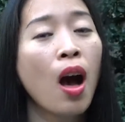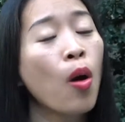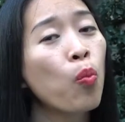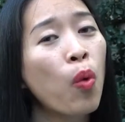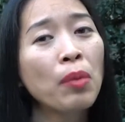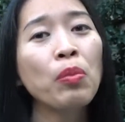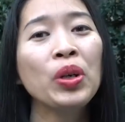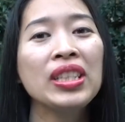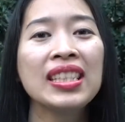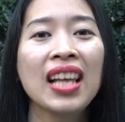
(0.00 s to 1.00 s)
One more
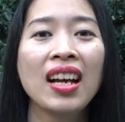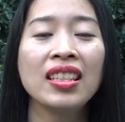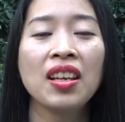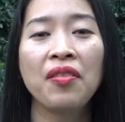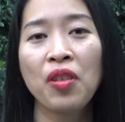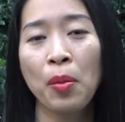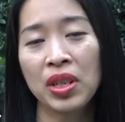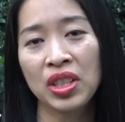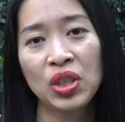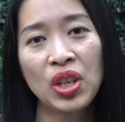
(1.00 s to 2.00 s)
insight from the
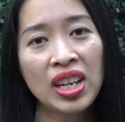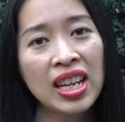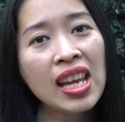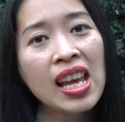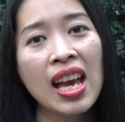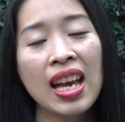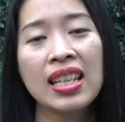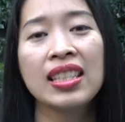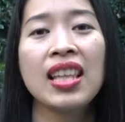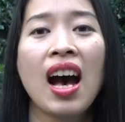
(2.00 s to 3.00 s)
study
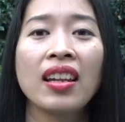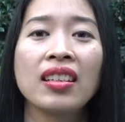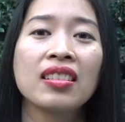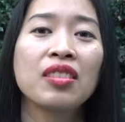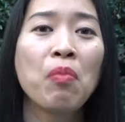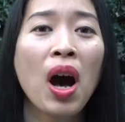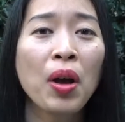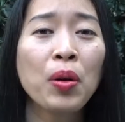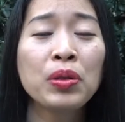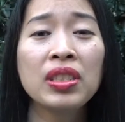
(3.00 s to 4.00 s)
is that
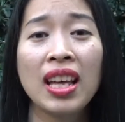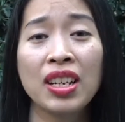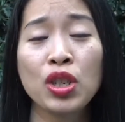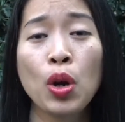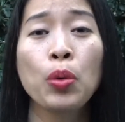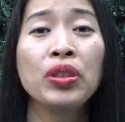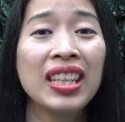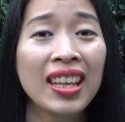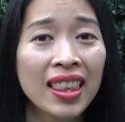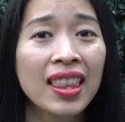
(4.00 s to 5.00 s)
smiles that show
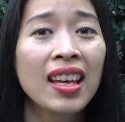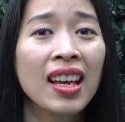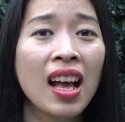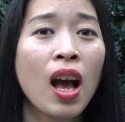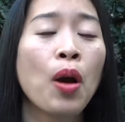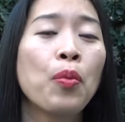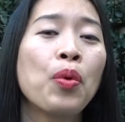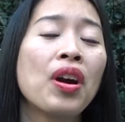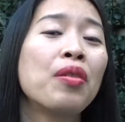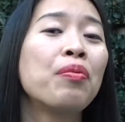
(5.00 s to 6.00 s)
teeth
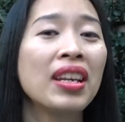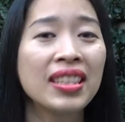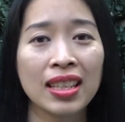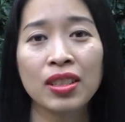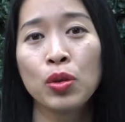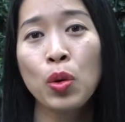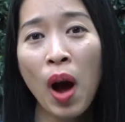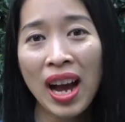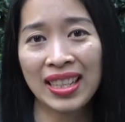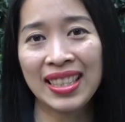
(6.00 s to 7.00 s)
were rated
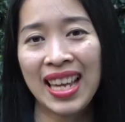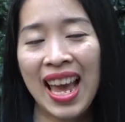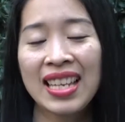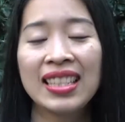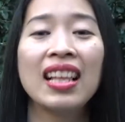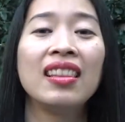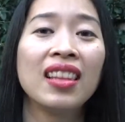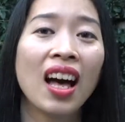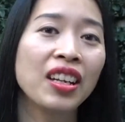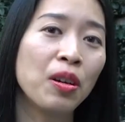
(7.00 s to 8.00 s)
twice as
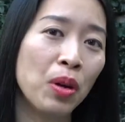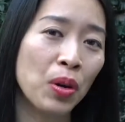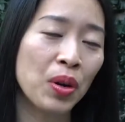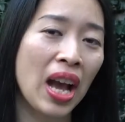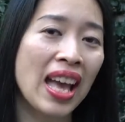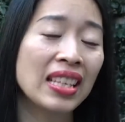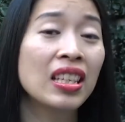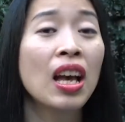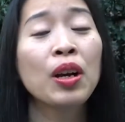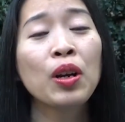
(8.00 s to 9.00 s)
likable as
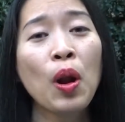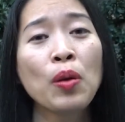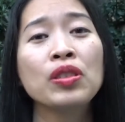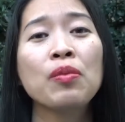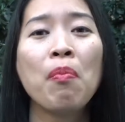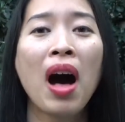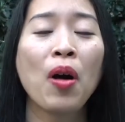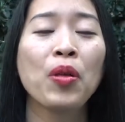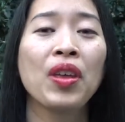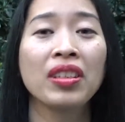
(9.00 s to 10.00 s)

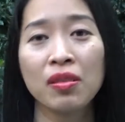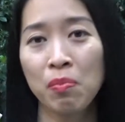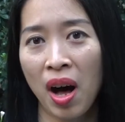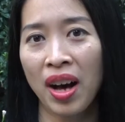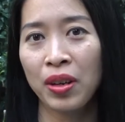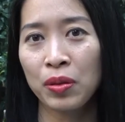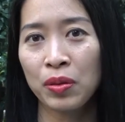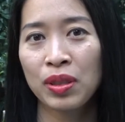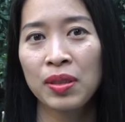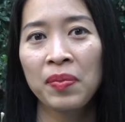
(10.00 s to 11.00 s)
closed-mouth
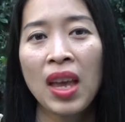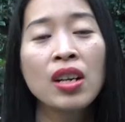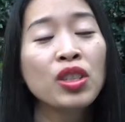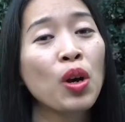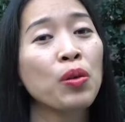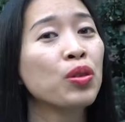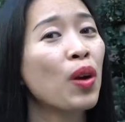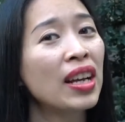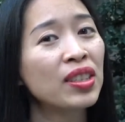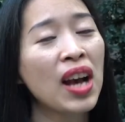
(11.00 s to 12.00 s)
smiles. So
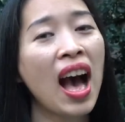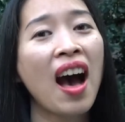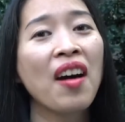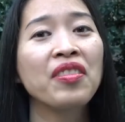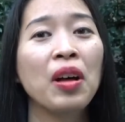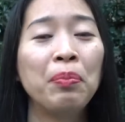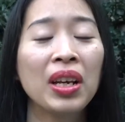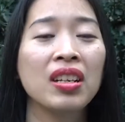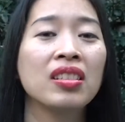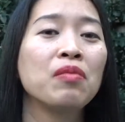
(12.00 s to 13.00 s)
try to have a
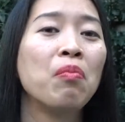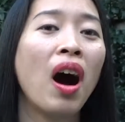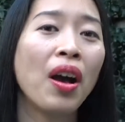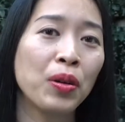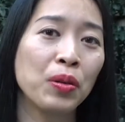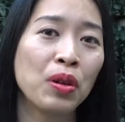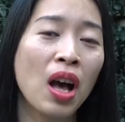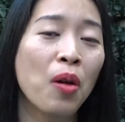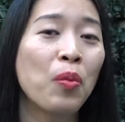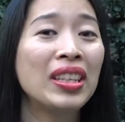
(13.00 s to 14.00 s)
bigger smile
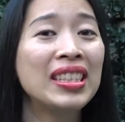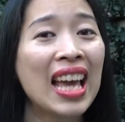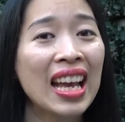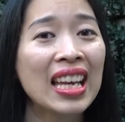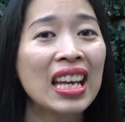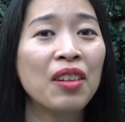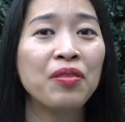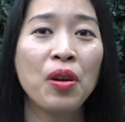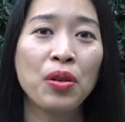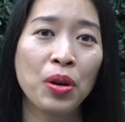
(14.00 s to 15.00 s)
when taking the
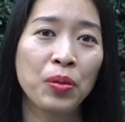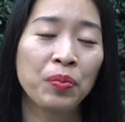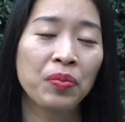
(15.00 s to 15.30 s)
photo.